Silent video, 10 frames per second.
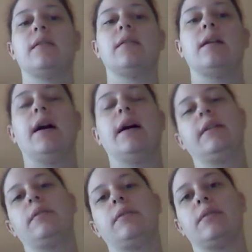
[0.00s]

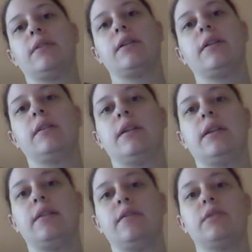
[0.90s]
on their
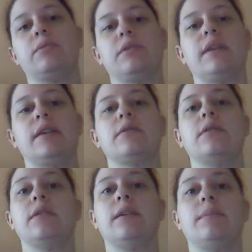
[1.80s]
individual things, so
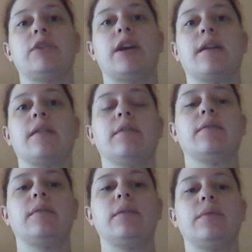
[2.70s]
you can keep track of
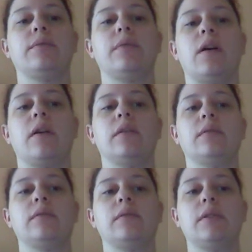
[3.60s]
who all
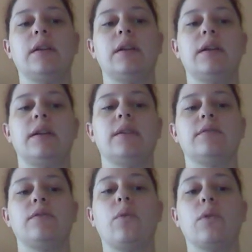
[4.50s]
is
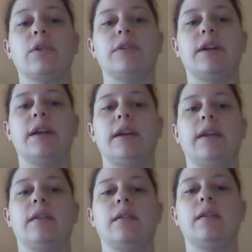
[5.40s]

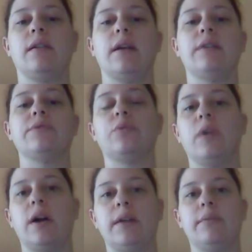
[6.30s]
ordering and
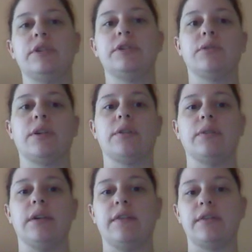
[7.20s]
what, which is great when
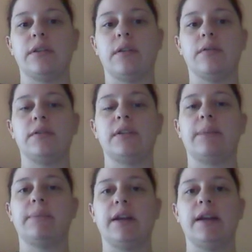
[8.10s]
you have to go
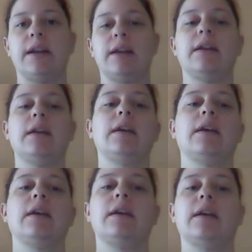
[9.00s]
separate it
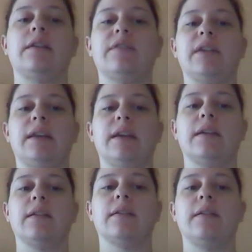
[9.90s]
and everything.